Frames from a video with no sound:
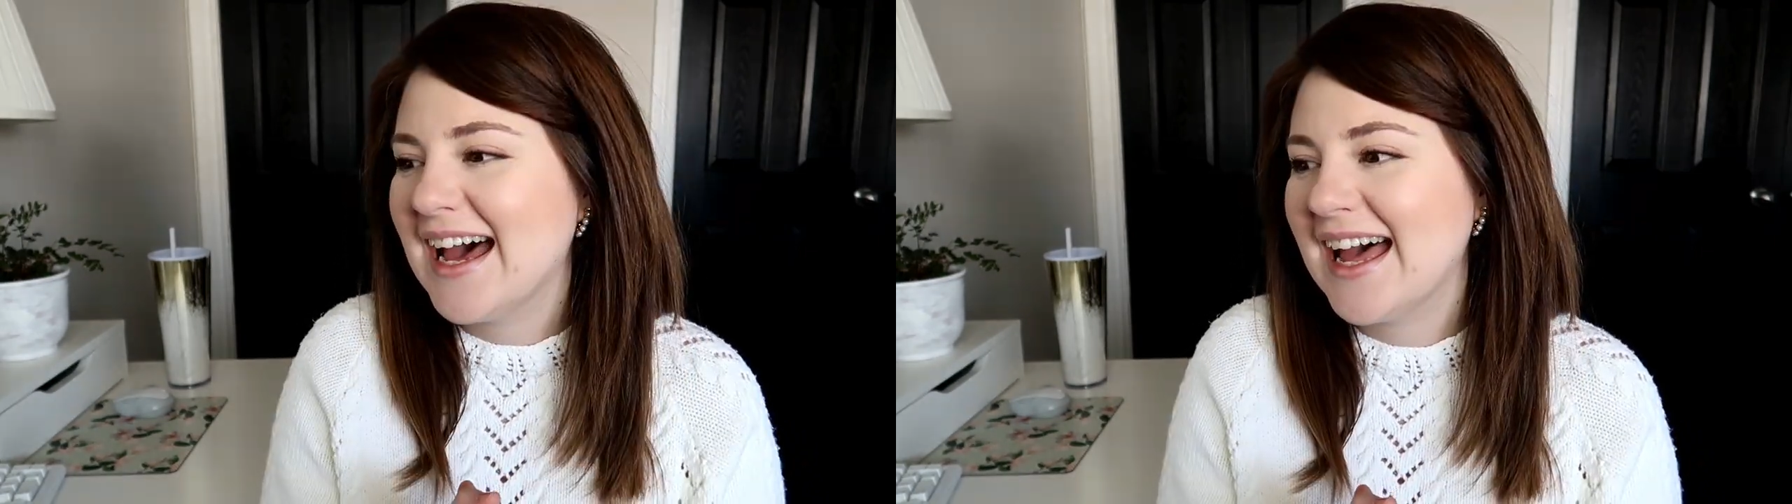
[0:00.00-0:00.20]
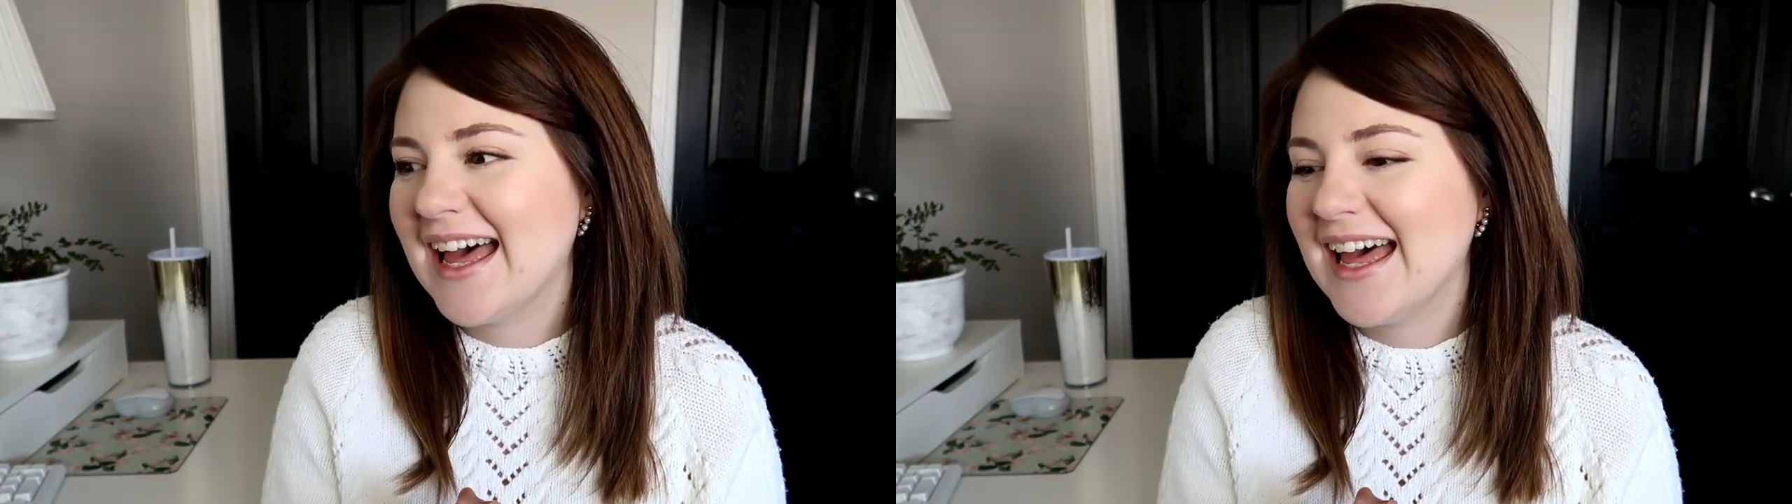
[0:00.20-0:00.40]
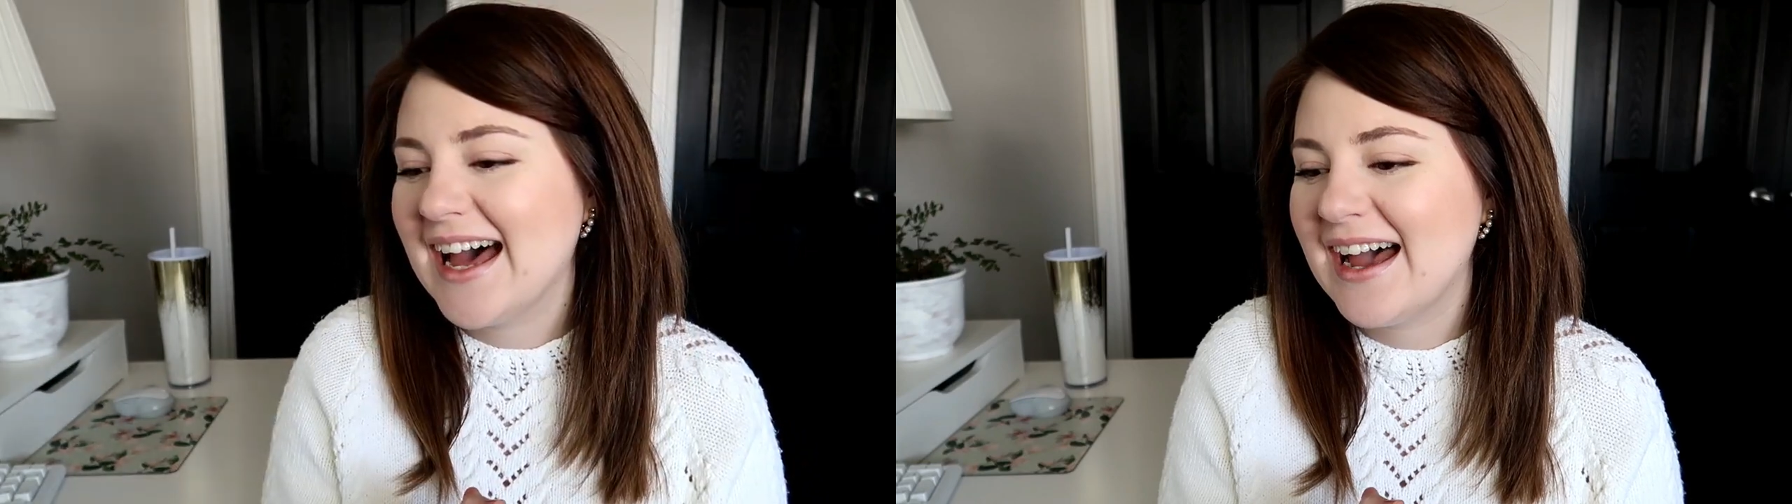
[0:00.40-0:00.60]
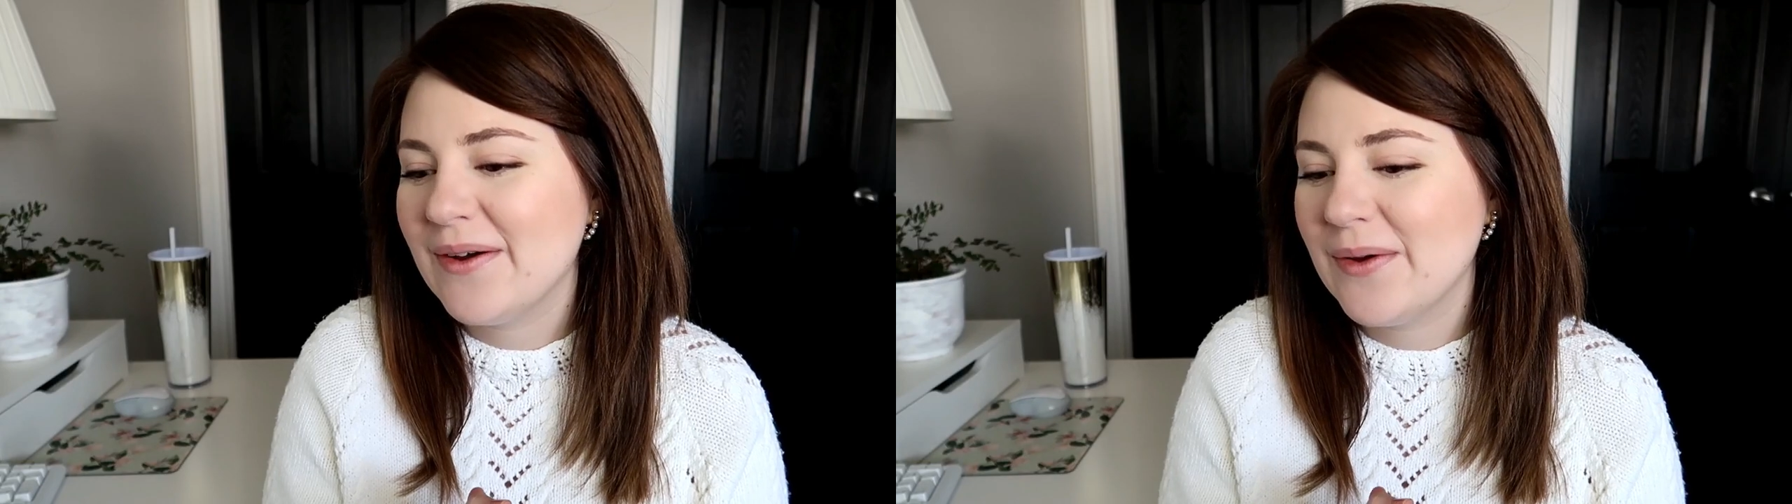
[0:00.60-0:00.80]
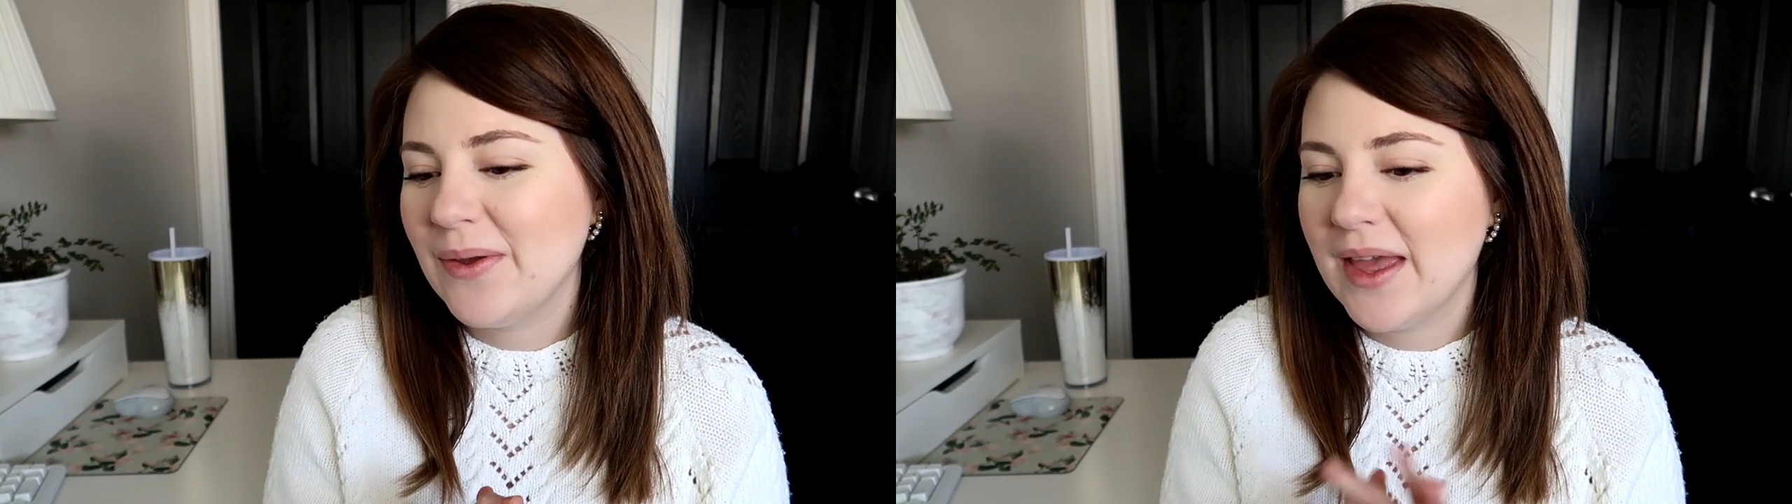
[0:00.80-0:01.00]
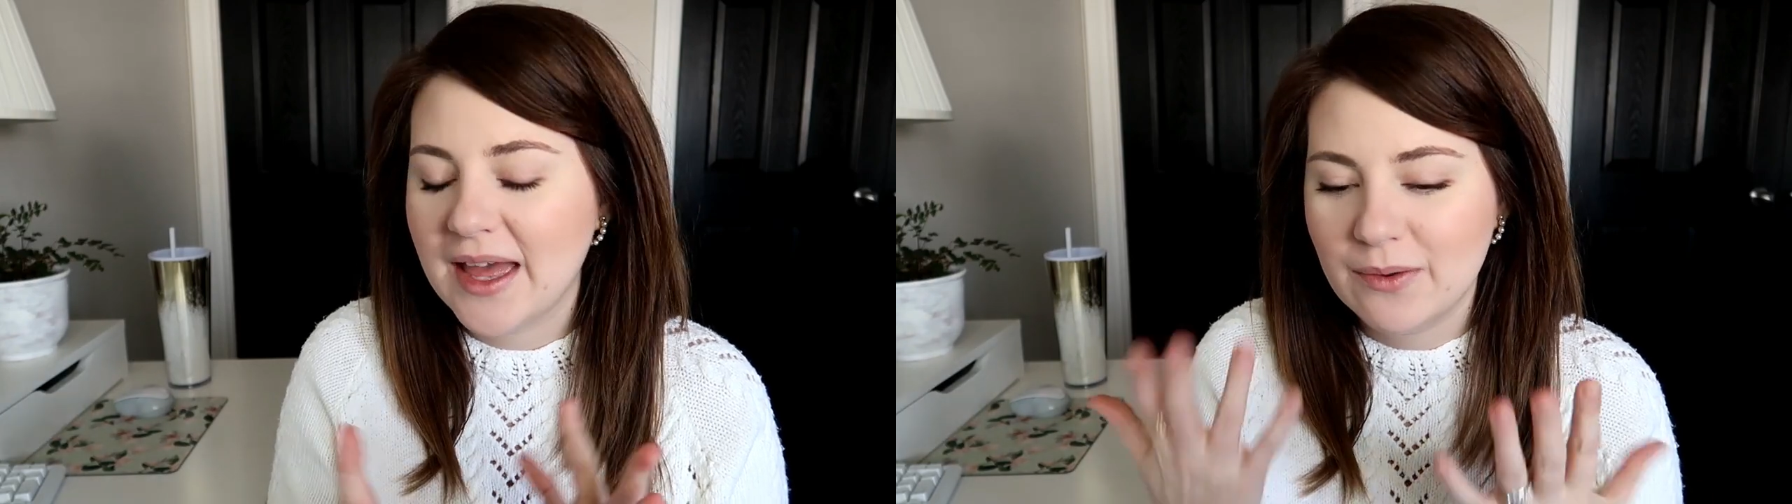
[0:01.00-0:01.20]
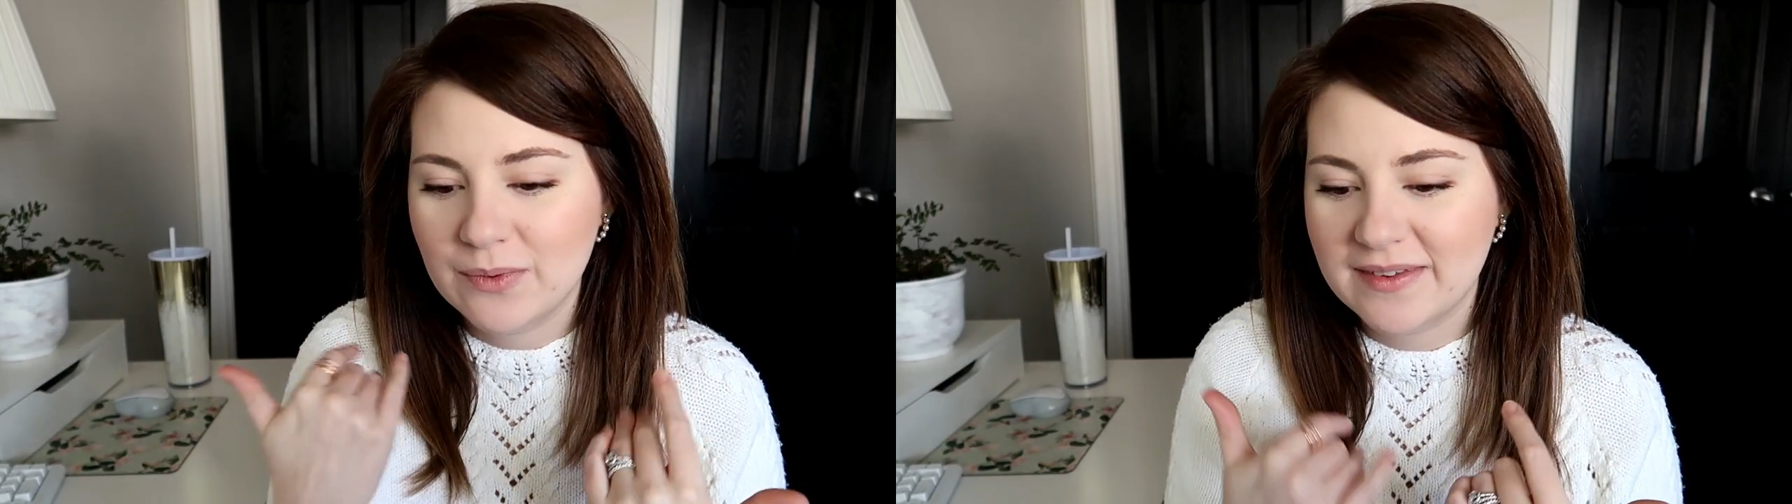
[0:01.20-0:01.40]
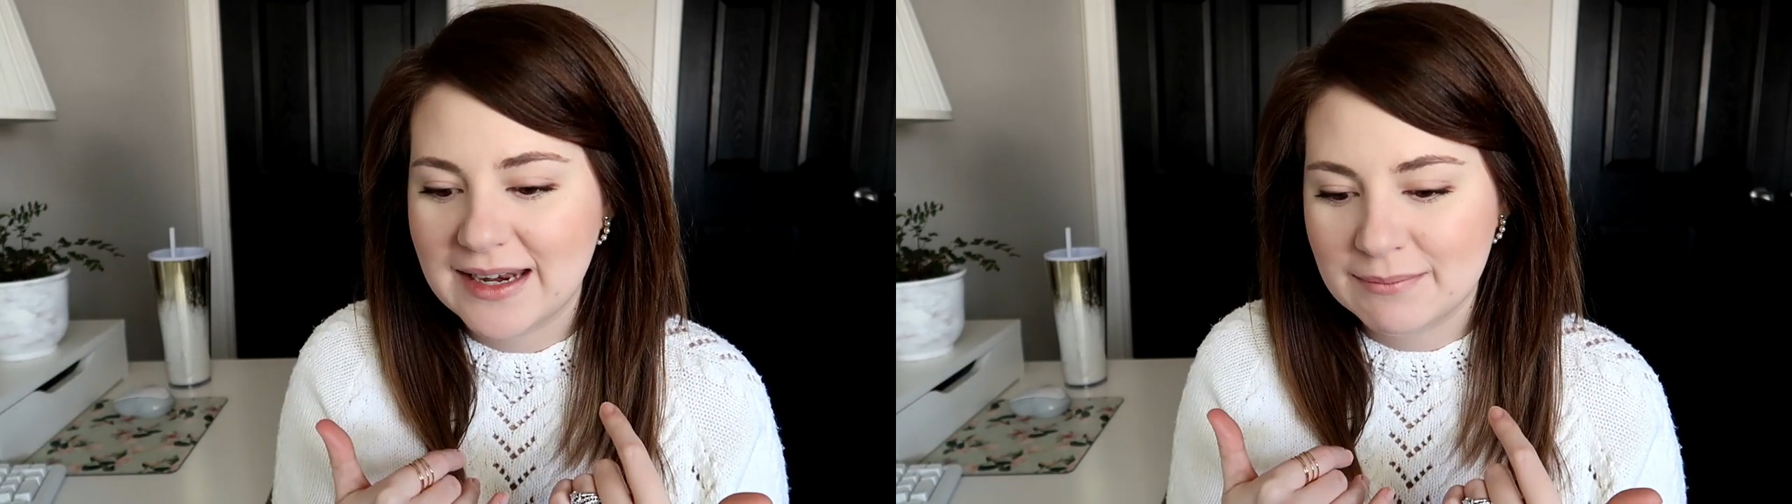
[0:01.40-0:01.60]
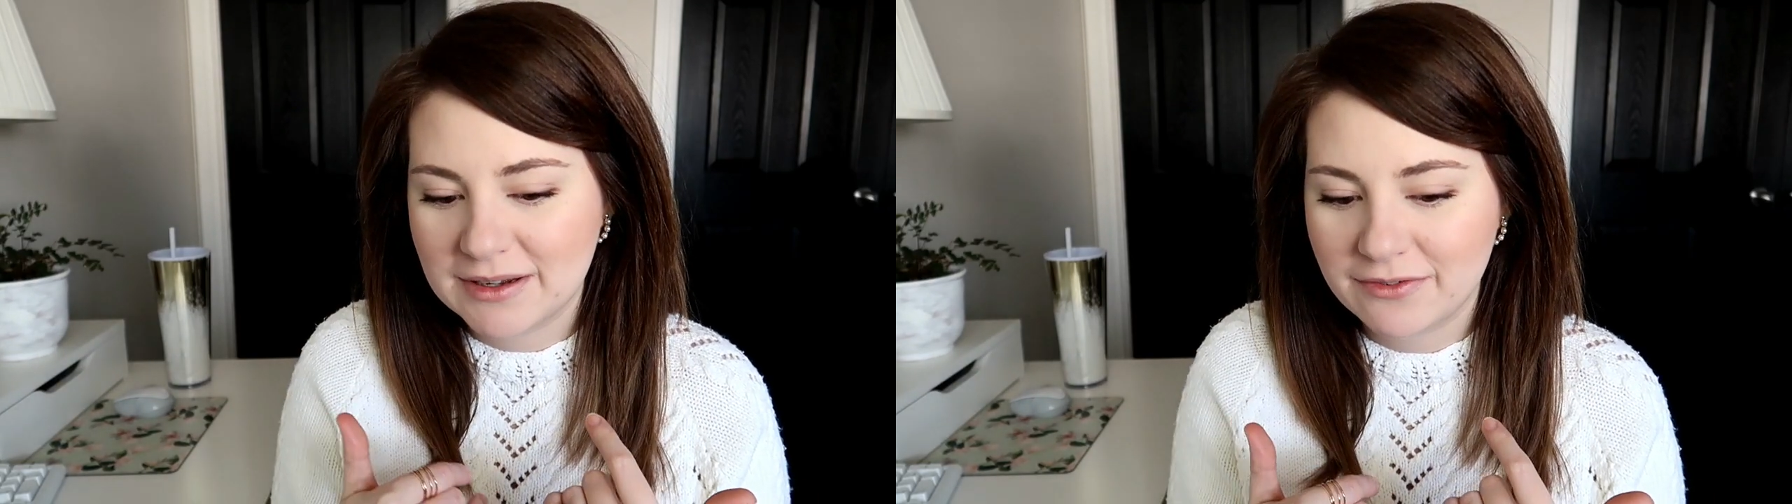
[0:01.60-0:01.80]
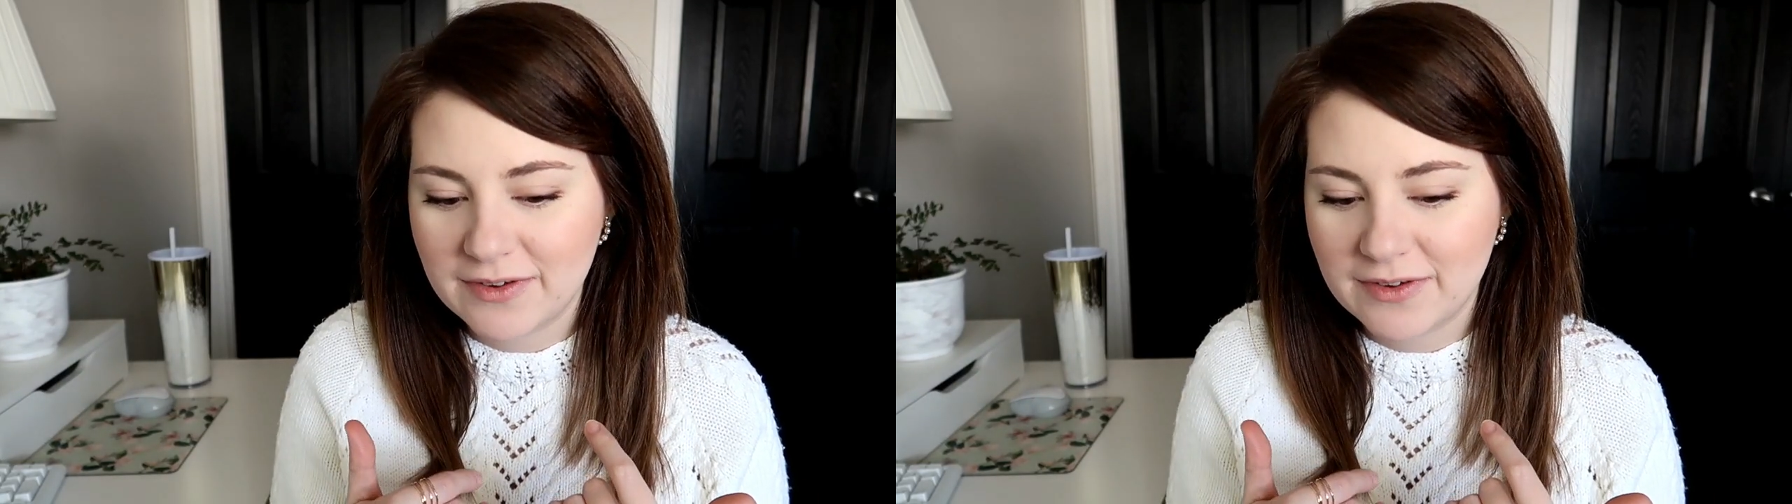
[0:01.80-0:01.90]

uh, I was getting my